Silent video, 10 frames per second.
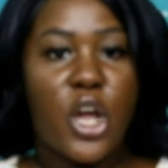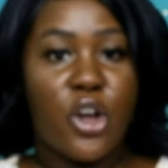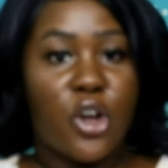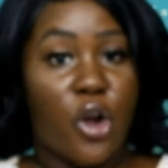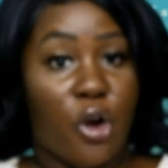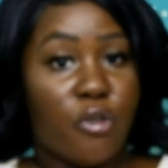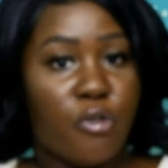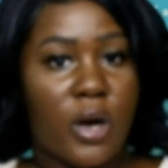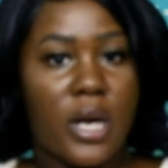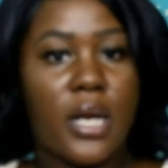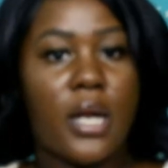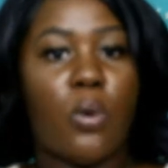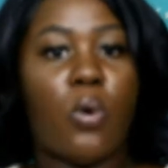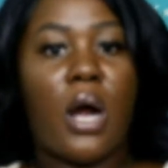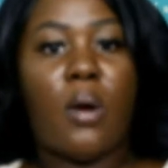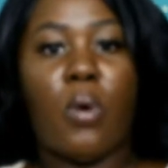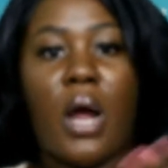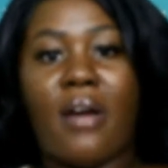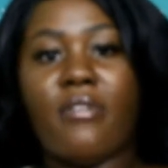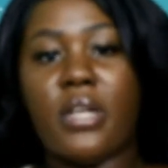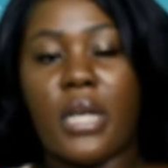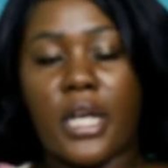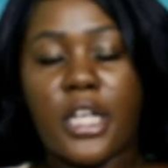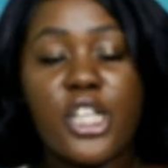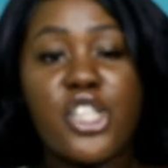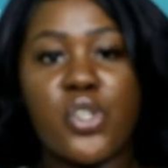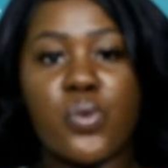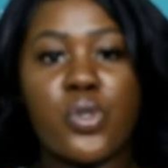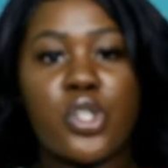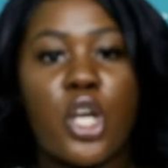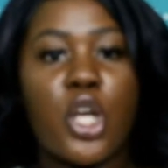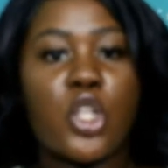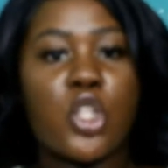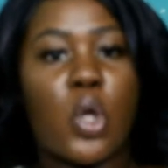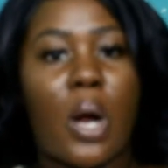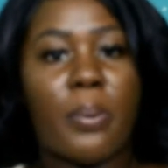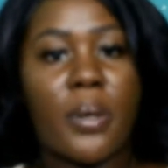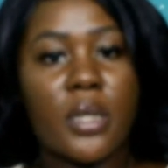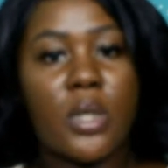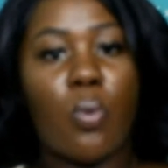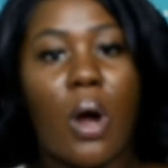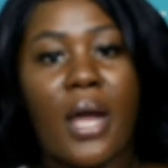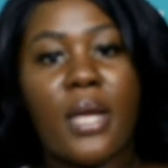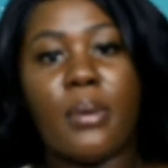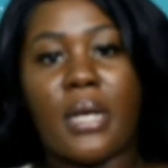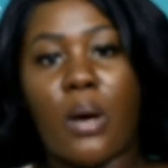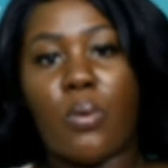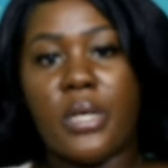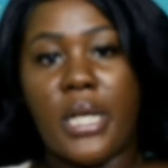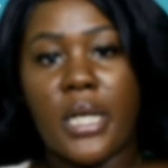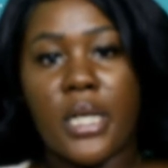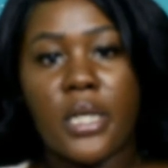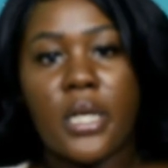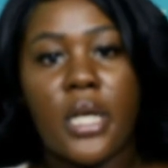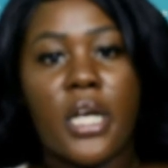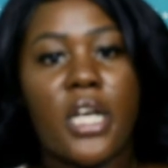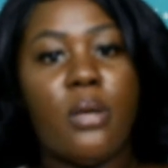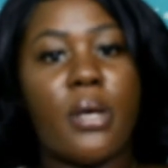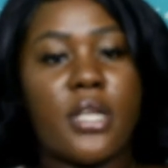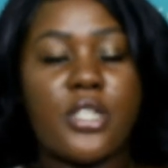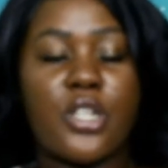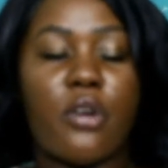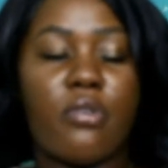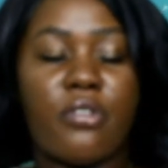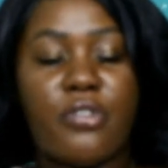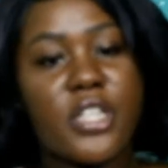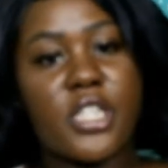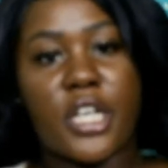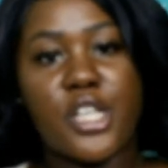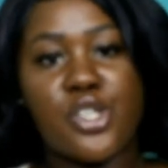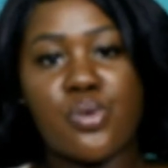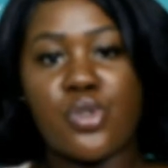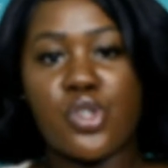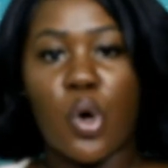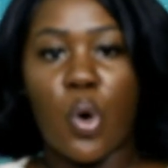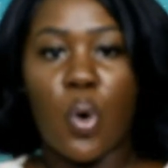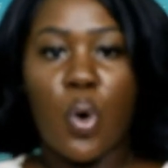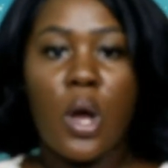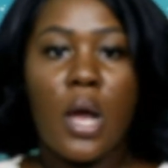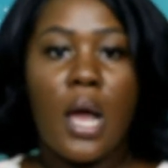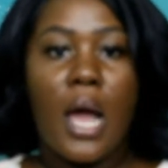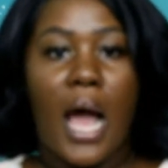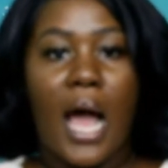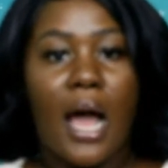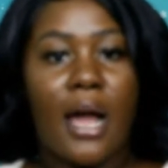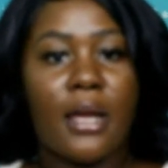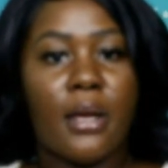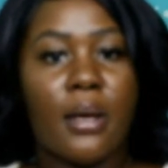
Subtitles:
girlfriend were having like issues. So apparently while him and I were dating, him and his girlfriend fixed the issues. So I